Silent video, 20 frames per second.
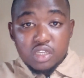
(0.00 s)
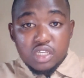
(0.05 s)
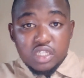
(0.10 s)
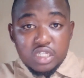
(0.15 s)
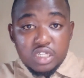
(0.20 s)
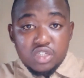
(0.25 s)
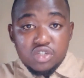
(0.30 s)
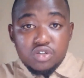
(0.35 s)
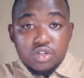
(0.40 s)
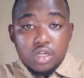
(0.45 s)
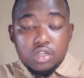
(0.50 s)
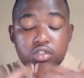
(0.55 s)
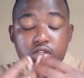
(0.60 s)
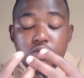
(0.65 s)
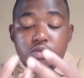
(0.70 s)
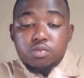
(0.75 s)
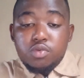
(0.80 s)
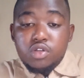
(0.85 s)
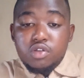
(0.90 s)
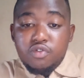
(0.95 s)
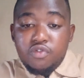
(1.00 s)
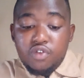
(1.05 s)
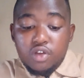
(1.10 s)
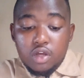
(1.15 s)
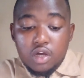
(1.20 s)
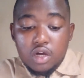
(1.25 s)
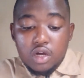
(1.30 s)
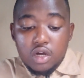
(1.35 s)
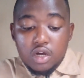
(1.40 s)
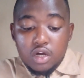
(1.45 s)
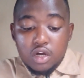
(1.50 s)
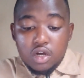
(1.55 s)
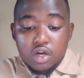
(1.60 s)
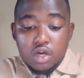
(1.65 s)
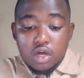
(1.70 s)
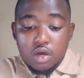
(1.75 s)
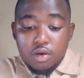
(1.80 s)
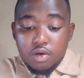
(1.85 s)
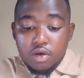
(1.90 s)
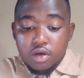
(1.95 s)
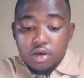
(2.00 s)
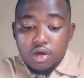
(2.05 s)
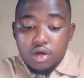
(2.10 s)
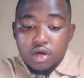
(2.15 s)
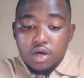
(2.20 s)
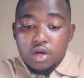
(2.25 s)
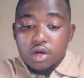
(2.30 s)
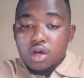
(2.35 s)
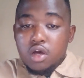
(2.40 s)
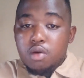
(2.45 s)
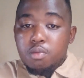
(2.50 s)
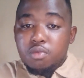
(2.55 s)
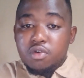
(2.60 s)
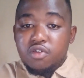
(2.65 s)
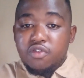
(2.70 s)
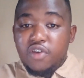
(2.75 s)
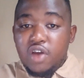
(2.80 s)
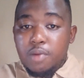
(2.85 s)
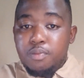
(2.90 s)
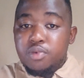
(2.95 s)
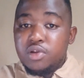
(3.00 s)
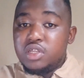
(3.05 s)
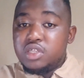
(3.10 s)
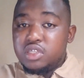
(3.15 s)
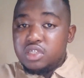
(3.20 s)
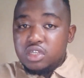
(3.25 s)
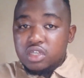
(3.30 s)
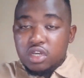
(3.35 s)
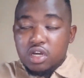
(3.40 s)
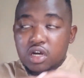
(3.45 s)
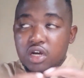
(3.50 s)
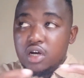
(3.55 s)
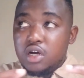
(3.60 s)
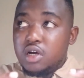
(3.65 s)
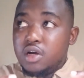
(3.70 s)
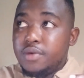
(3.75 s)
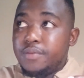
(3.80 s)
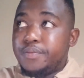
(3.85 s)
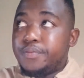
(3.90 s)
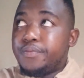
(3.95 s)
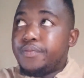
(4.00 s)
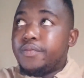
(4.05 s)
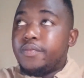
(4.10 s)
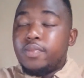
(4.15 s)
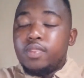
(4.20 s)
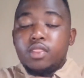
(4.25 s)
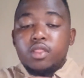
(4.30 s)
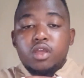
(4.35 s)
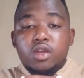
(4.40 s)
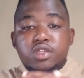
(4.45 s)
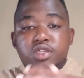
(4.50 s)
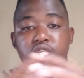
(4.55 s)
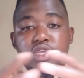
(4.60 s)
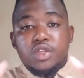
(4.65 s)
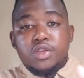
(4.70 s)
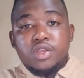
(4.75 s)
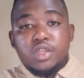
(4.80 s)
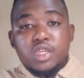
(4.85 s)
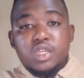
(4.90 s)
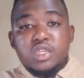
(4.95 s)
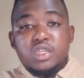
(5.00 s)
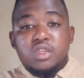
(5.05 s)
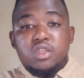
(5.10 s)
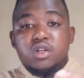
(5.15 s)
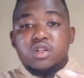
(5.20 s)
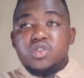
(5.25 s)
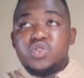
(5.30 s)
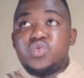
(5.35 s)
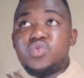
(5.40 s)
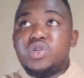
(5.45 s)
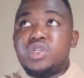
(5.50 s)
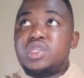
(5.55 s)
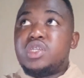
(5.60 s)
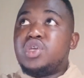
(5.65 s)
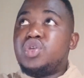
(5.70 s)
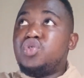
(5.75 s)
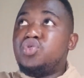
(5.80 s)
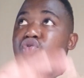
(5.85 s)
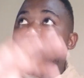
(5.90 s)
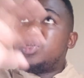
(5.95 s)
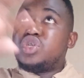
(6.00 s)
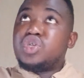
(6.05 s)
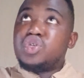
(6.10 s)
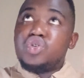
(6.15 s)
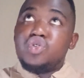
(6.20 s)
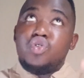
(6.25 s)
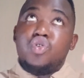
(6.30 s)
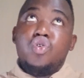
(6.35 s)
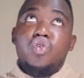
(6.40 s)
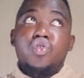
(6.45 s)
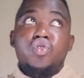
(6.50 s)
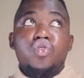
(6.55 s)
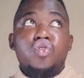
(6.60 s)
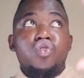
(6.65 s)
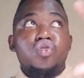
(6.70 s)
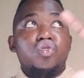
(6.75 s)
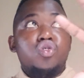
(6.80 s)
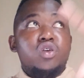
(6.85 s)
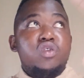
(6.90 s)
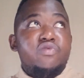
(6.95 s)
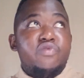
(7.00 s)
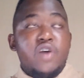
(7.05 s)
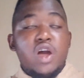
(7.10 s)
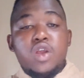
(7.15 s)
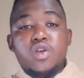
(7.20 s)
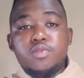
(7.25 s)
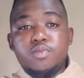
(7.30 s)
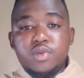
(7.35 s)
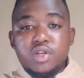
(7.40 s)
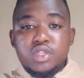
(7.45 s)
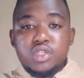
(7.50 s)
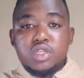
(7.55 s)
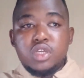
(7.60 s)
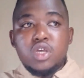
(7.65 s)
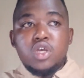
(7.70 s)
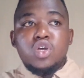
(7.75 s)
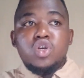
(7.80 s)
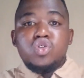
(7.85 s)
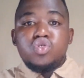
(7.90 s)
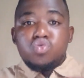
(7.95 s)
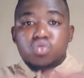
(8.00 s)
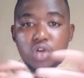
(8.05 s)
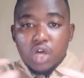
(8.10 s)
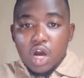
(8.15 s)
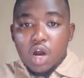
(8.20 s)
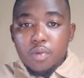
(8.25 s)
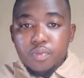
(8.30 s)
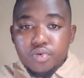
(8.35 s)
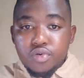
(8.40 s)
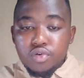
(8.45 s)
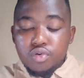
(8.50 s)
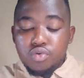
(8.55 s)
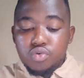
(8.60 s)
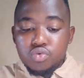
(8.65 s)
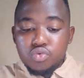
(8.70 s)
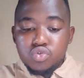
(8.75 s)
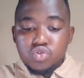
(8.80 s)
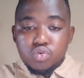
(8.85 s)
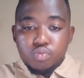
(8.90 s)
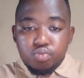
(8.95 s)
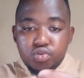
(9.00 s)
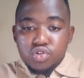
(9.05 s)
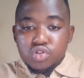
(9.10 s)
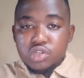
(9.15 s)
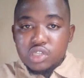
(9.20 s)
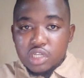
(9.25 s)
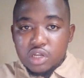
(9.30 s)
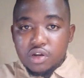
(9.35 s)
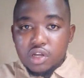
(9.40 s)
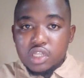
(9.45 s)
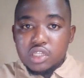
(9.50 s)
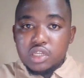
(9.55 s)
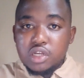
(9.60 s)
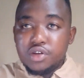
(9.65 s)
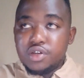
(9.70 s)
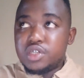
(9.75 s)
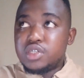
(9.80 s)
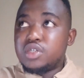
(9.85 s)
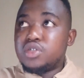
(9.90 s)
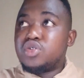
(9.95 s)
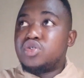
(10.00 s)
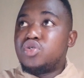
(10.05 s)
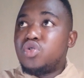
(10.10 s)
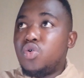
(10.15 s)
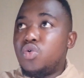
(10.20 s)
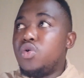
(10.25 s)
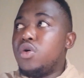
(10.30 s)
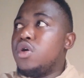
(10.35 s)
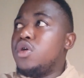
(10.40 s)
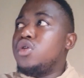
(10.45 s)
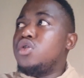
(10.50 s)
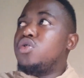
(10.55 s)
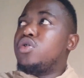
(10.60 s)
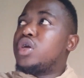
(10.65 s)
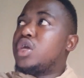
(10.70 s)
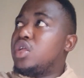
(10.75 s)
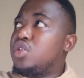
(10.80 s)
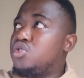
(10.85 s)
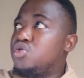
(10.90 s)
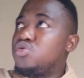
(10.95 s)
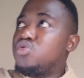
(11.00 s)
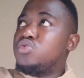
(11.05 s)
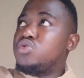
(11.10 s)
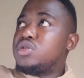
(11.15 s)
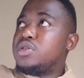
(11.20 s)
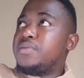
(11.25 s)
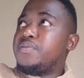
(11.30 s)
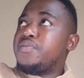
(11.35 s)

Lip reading: Isn't a structured modifiability theory deals with using your environment to help you to push in the right direction. So you can use